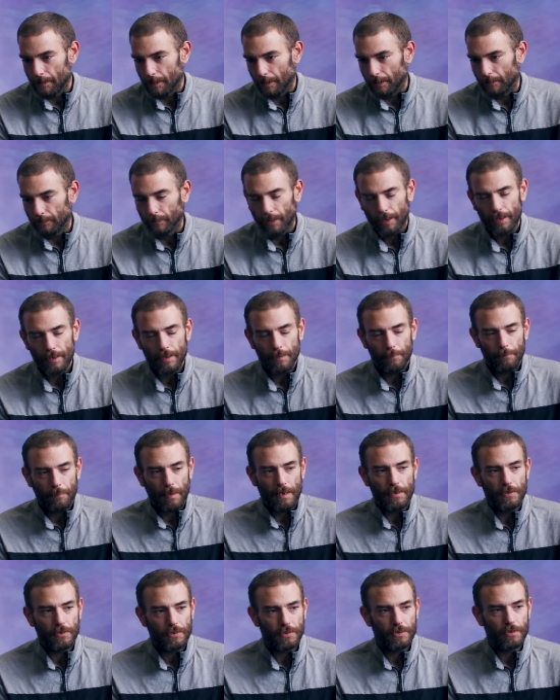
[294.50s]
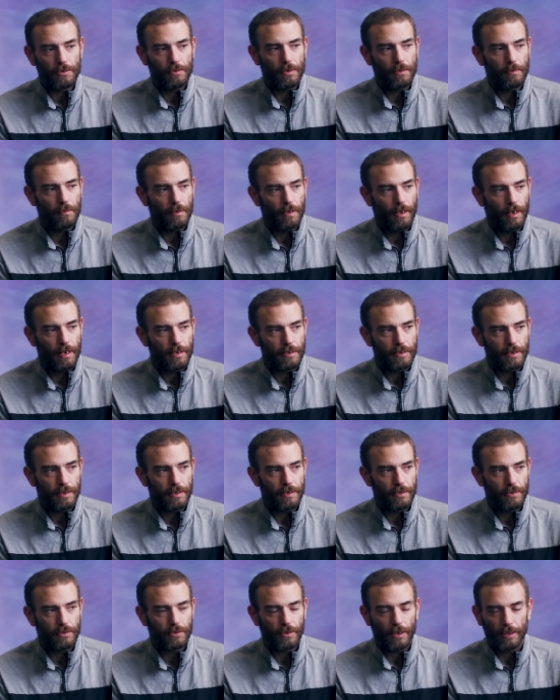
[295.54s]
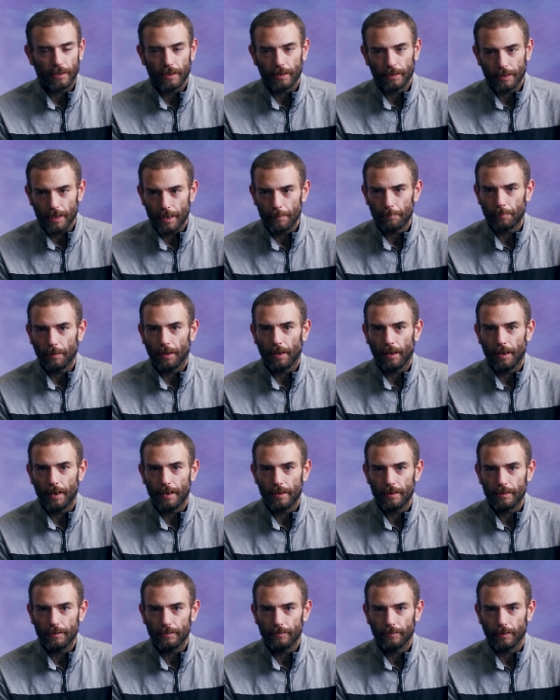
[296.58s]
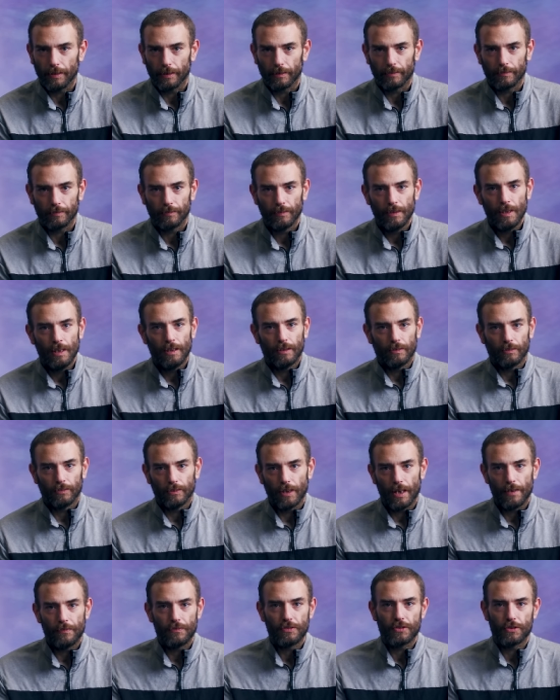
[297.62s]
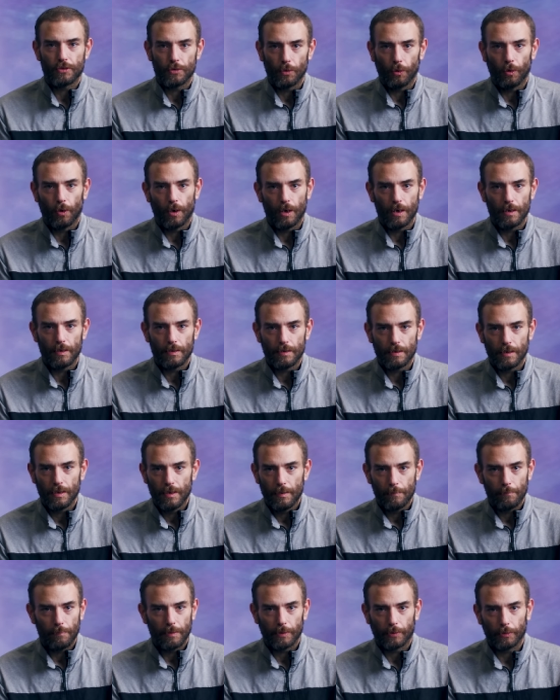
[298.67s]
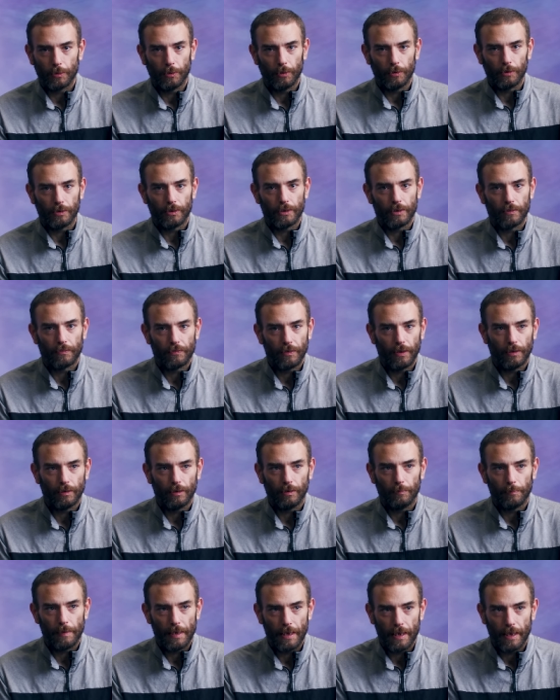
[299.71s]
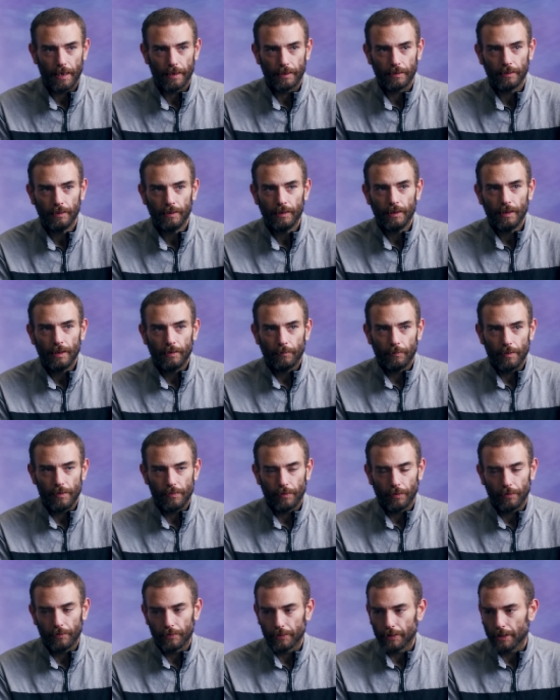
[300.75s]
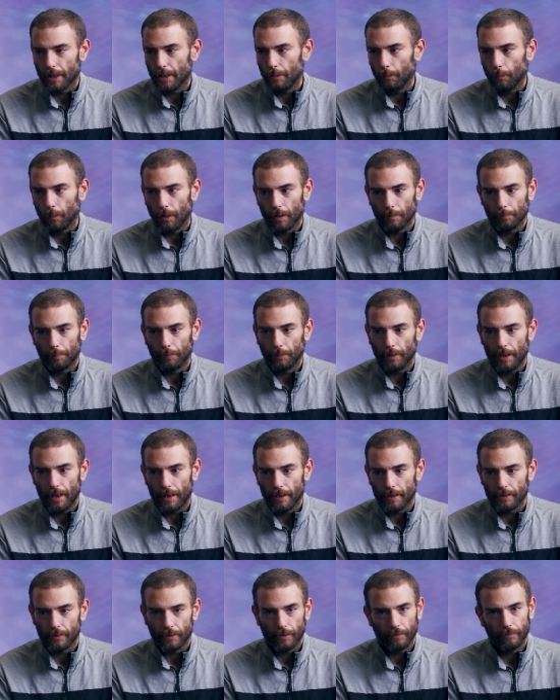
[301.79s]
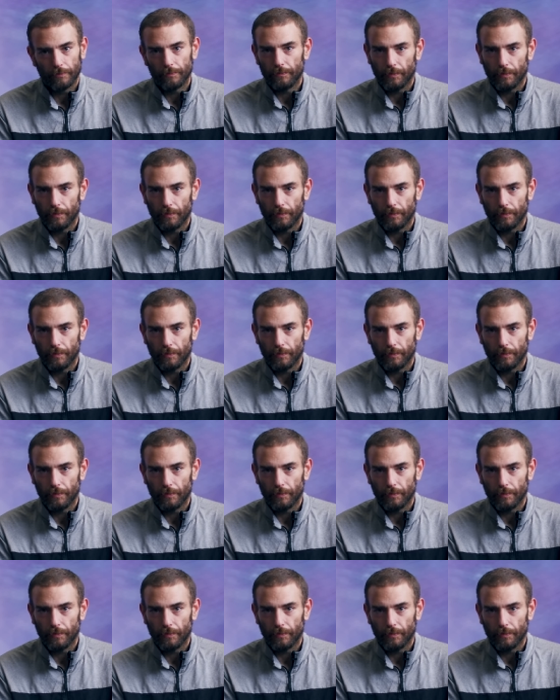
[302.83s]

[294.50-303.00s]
a lot of the base ideas I can get behind, like life's short, be cool to your fellow man, we've only got one planet, don't